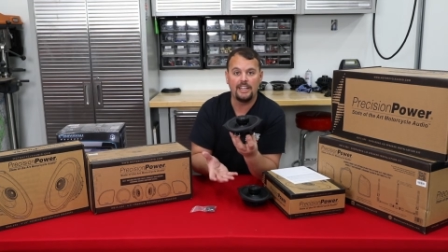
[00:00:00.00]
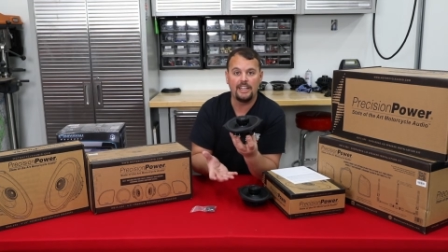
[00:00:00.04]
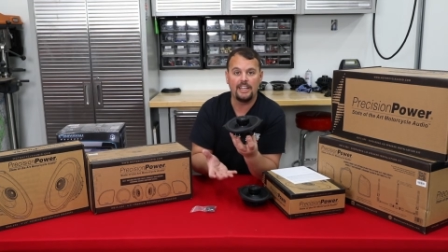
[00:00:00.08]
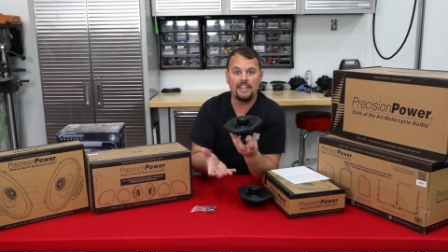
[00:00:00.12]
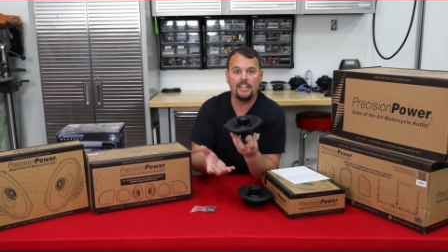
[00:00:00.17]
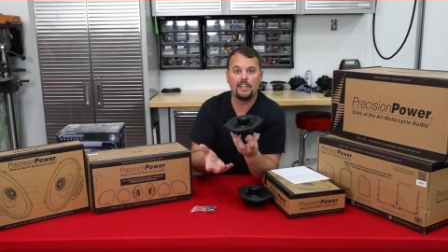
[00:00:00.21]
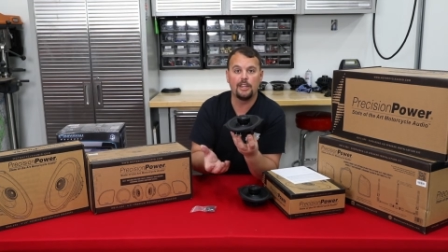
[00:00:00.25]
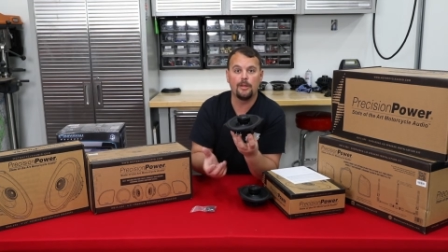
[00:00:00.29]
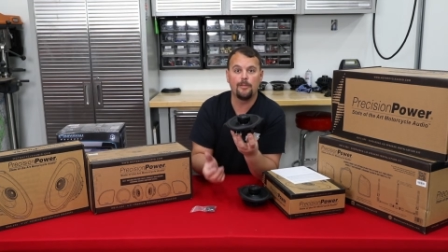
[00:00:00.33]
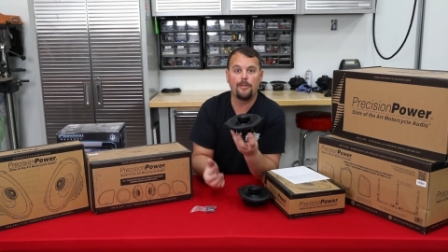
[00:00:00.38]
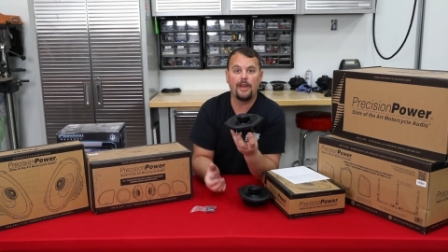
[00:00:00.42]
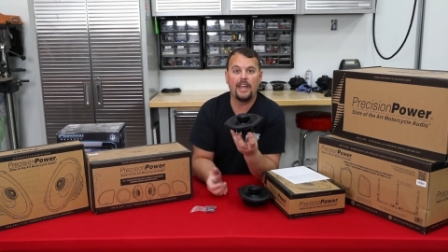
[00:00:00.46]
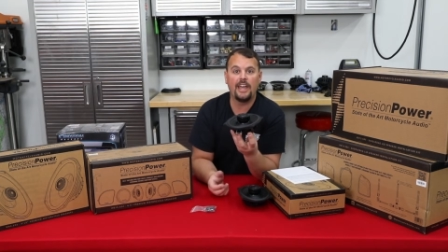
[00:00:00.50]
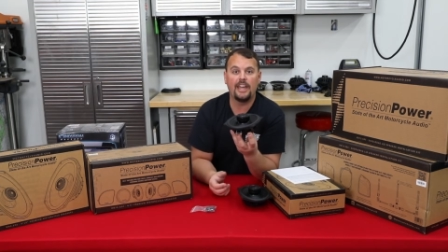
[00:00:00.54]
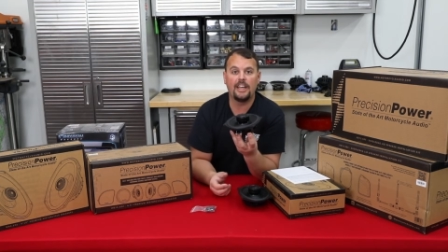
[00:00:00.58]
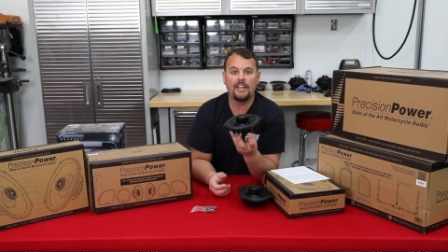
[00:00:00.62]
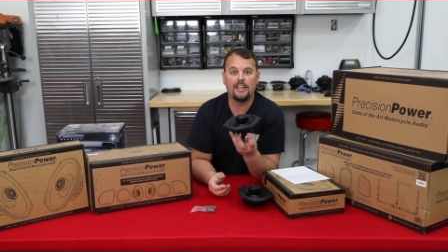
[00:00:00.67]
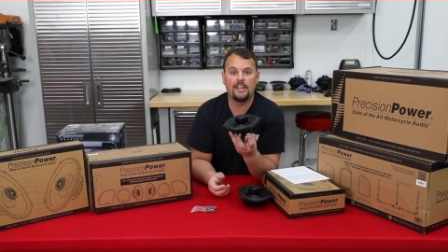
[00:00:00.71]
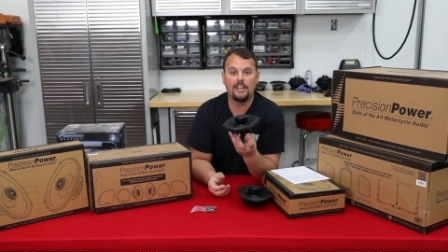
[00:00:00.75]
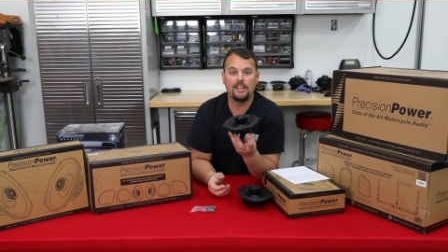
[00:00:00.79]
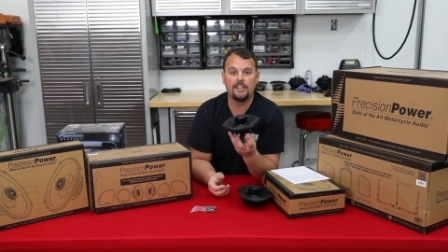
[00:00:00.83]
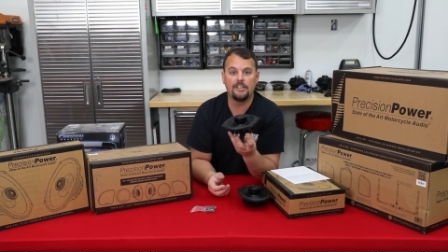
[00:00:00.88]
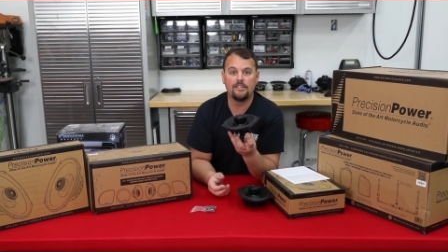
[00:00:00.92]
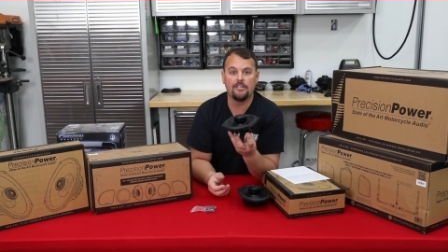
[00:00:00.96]
in the
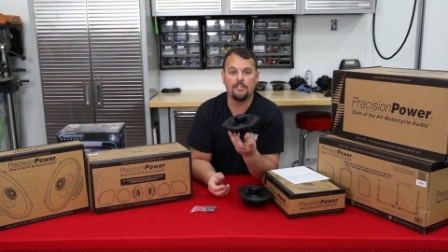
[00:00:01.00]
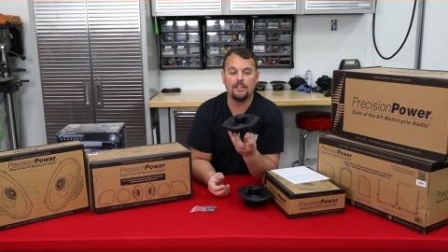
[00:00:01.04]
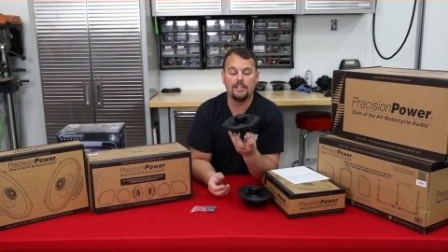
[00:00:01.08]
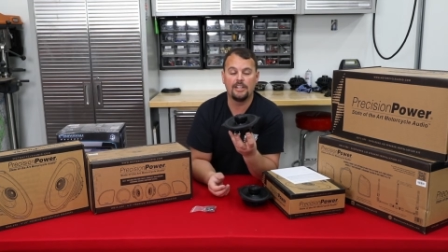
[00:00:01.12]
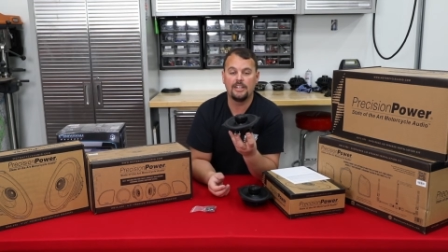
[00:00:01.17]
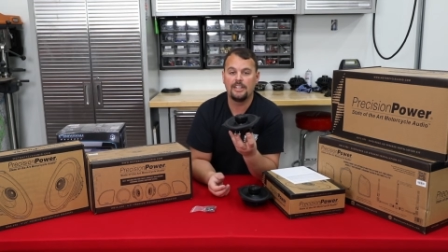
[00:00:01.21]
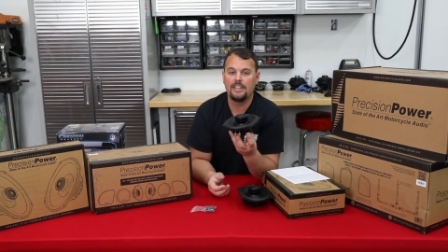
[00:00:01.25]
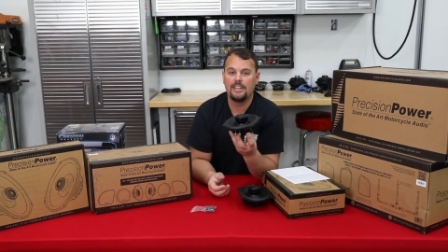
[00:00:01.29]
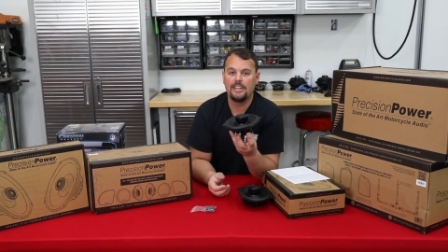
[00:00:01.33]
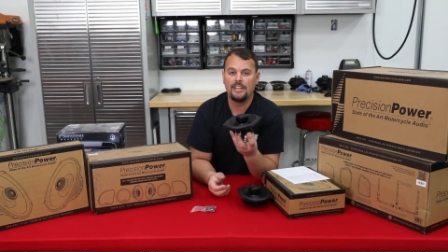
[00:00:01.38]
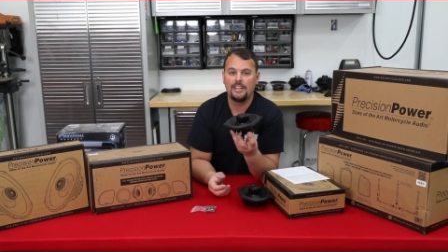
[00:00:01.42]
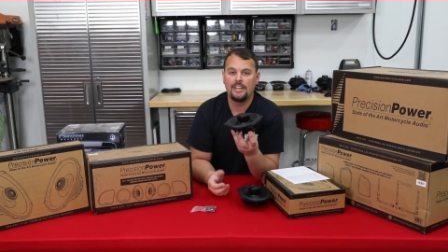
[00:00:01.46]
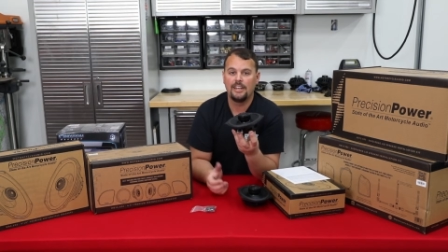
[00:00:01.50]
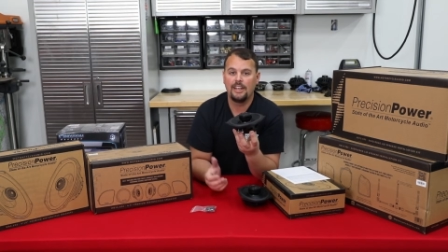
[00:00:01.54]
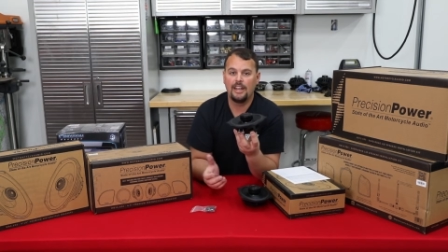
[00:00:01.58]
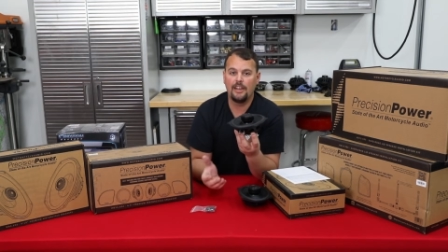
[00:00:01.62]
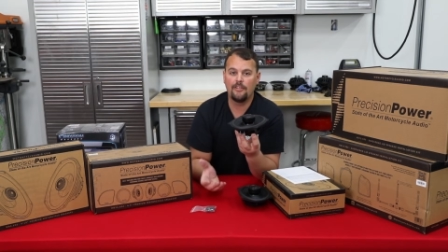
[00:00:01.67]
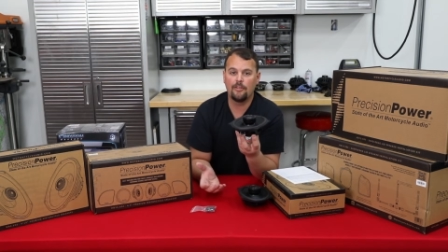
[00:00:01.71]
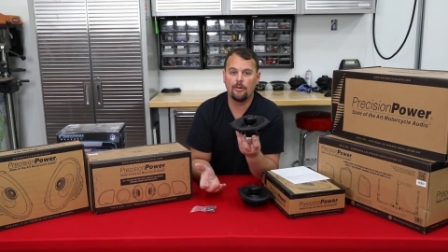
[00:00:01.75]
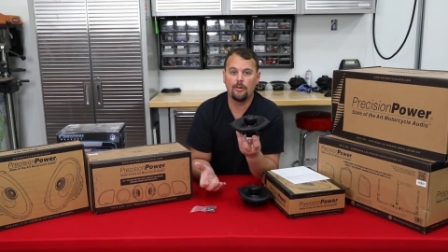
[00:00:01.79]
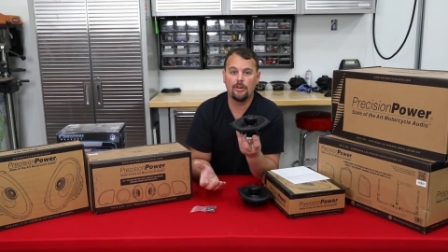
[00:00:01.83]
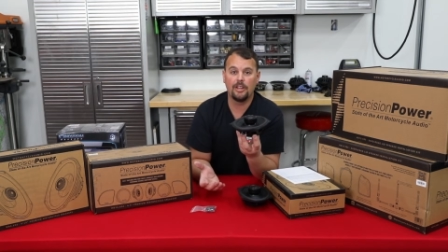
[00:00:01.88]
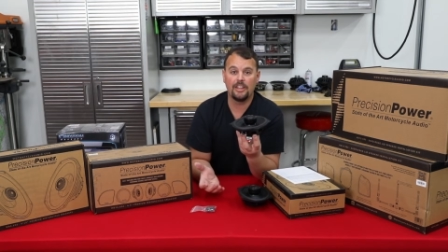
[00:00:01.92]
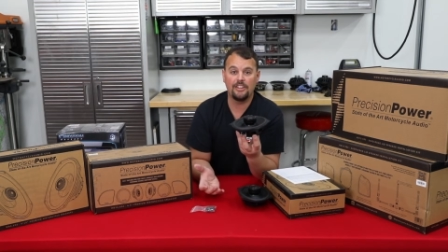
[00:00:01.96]
bag under it.
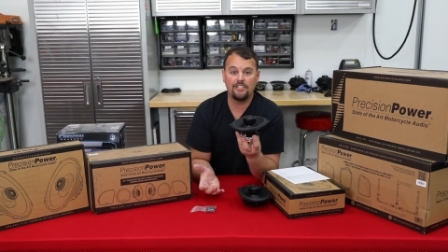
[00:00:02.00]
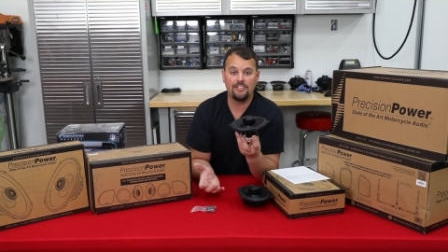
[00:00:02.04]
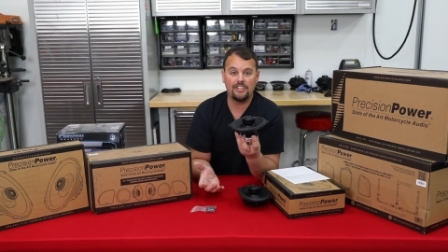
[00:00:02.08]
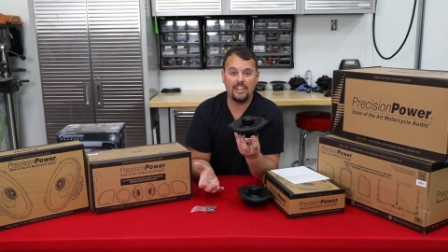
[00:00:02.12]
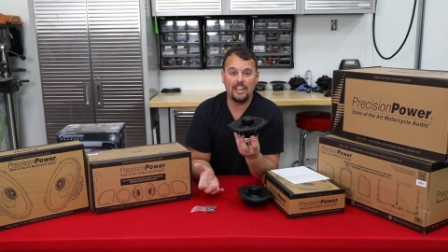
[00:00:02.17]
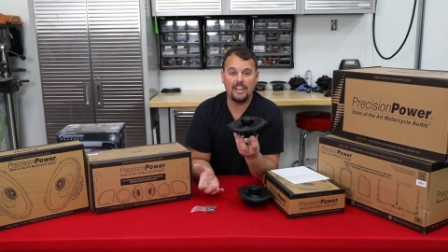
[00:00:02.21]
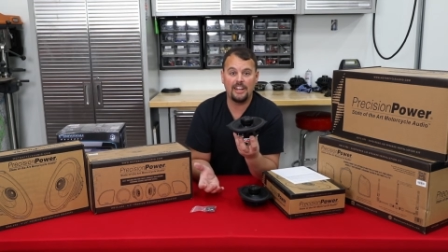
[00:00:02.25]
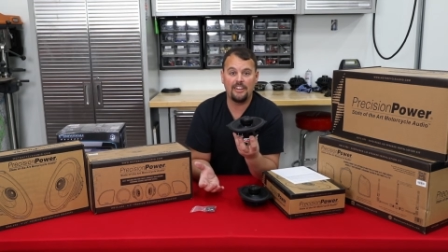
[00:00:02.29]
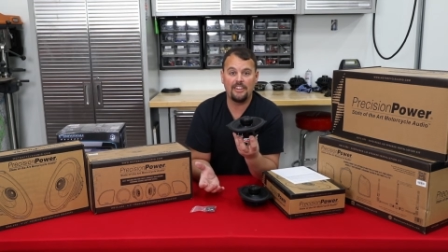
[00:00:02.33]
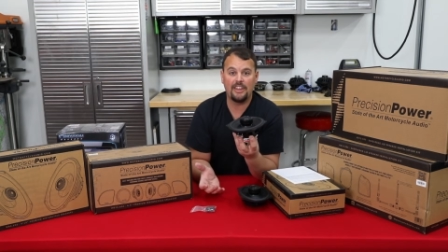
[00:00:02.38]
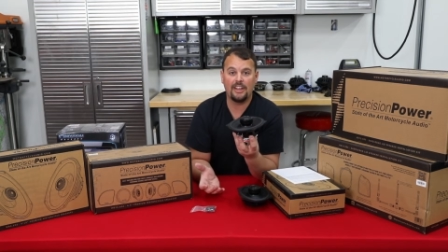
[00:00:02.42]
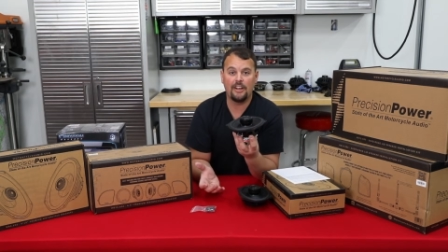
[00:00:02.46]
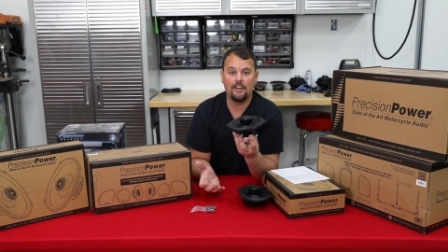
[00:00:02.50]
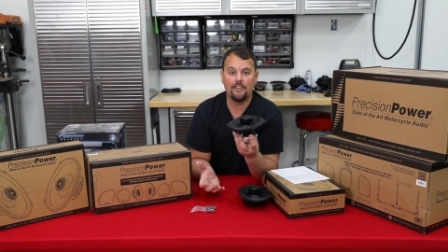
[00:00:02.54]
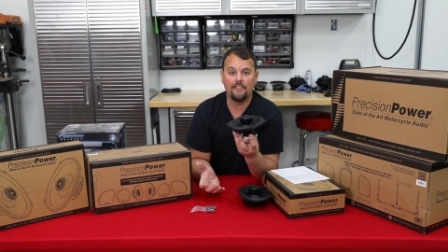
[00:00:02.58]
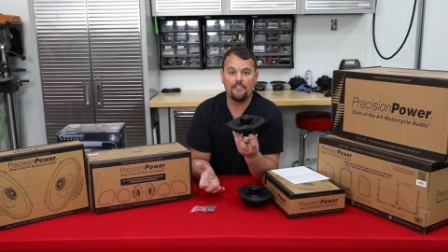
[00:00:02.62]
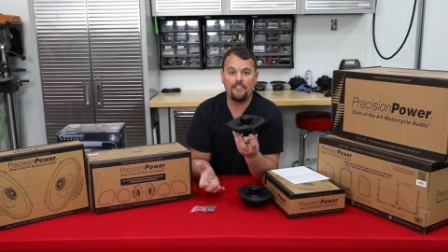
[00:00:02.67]
Never really set anything on